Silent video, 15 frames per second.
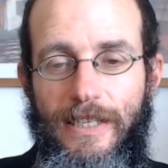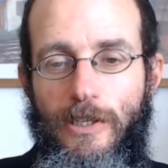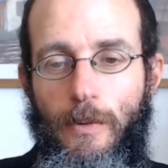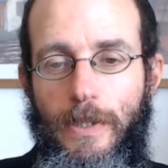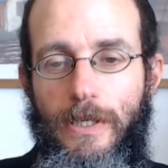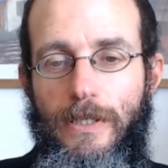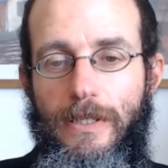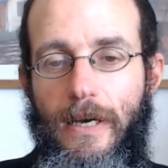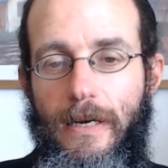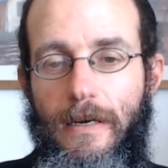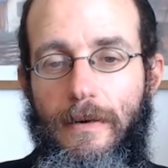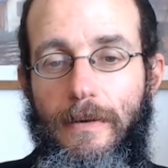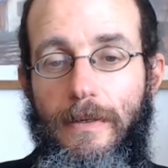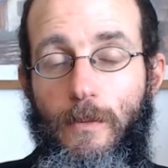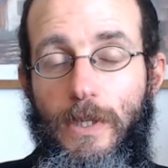So when you
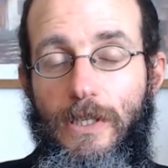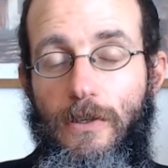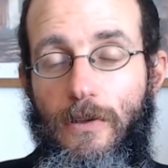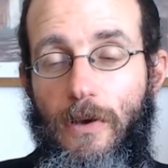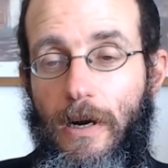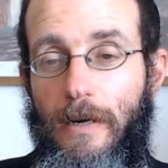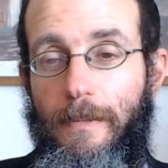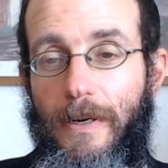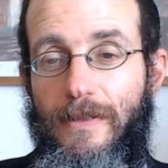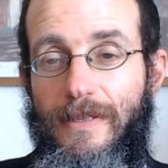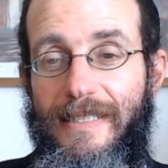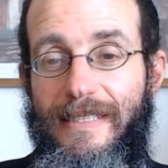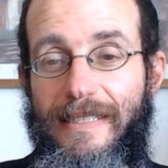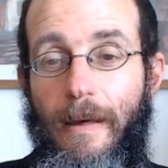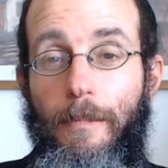talk about
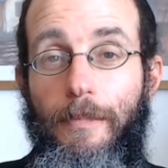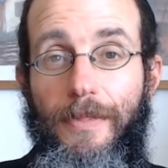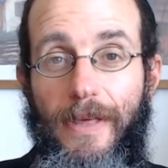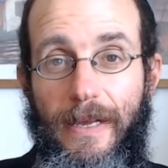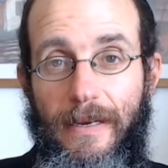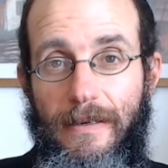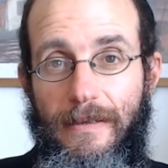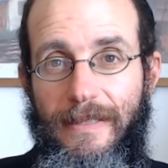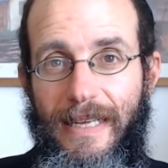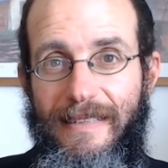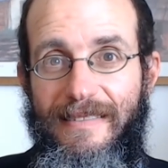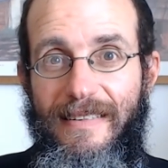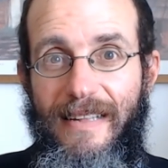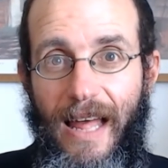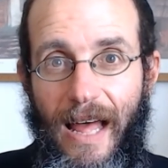something
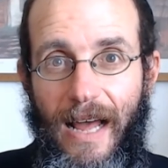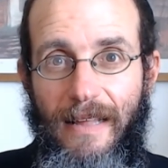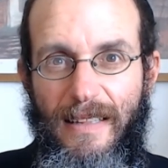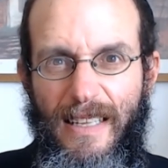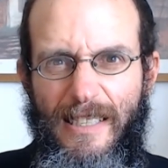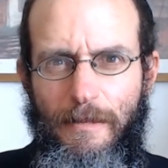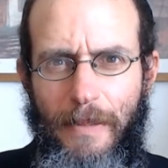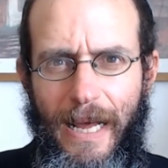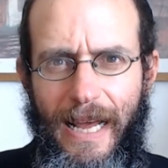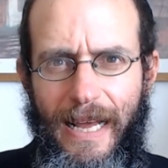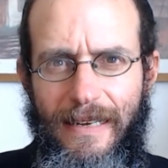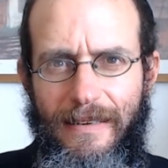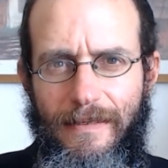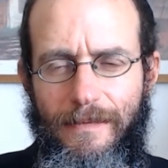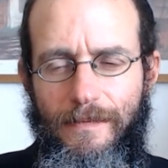that's ra, that's
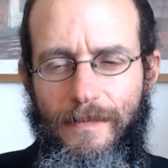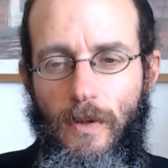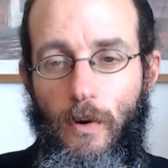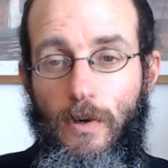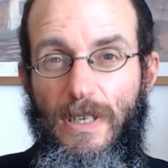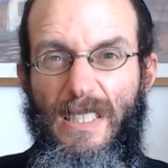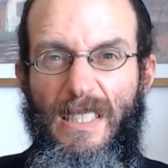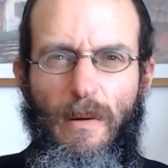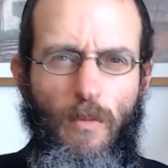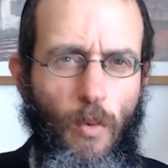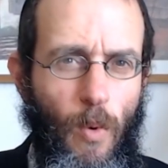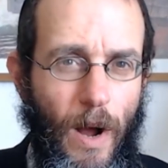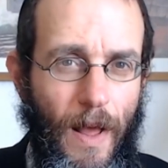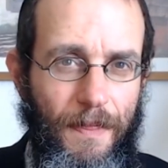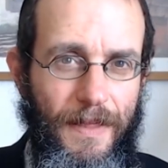bad, or
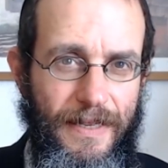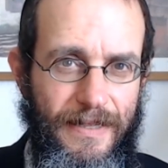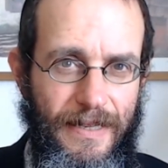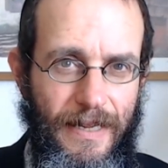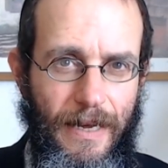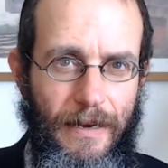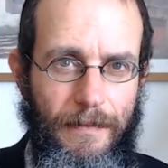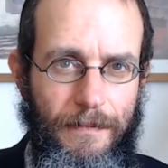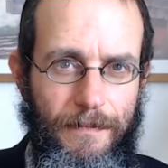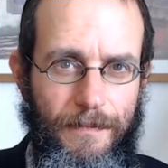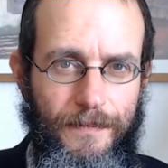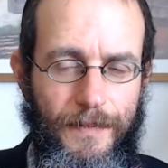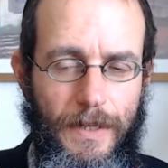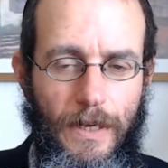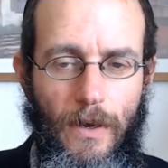someone that's ra,
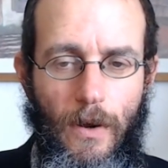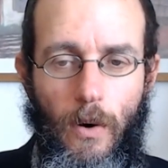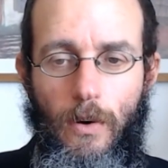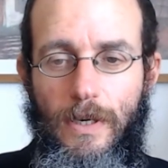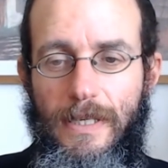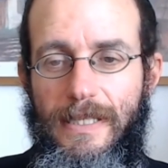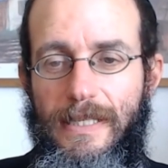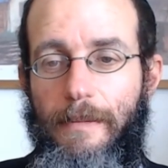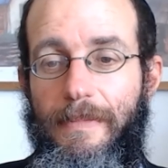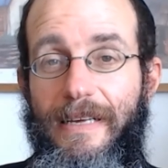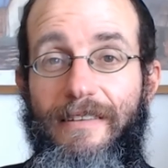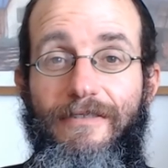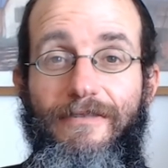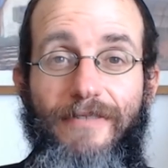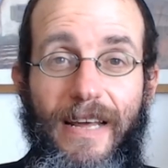or some
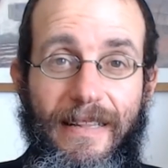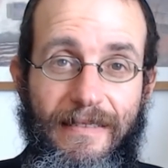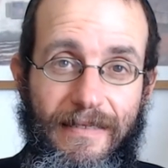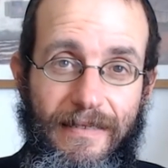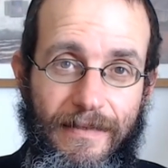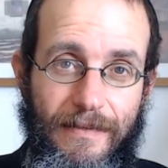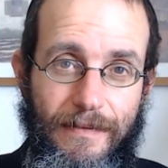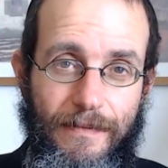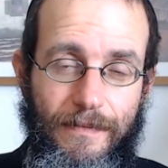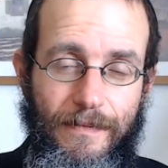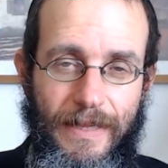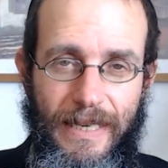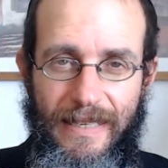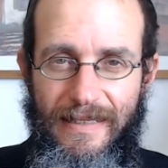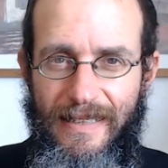event
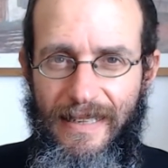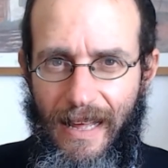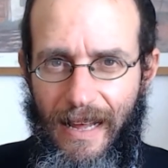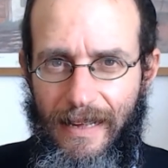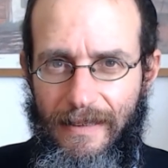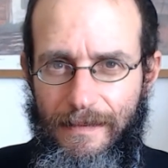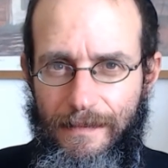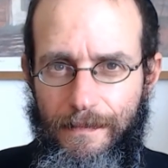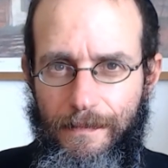that it's ra,